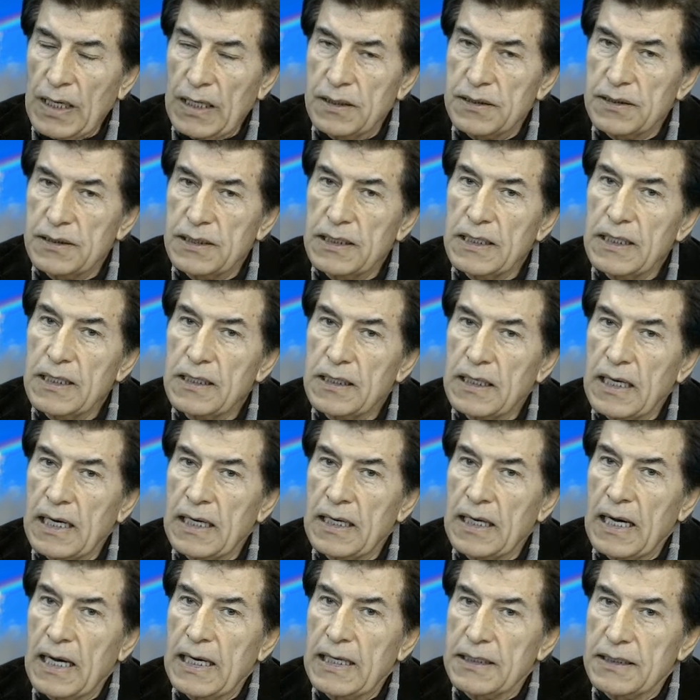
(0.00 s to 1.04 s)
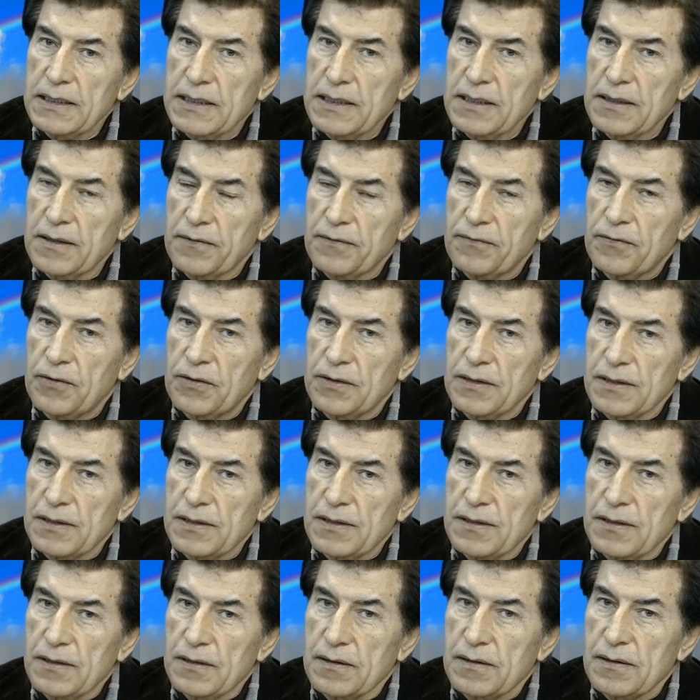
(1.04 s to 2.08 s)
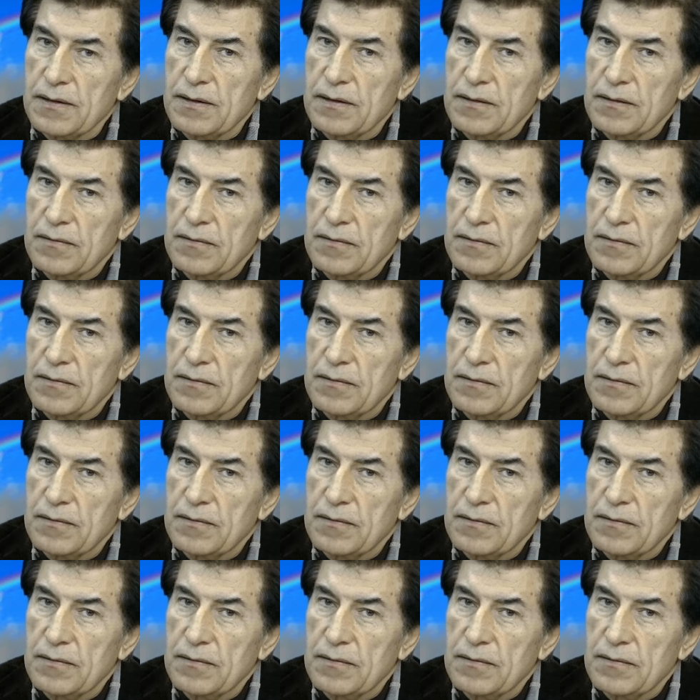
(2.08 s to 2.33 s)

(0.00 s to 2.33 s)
Take an idea, for instance.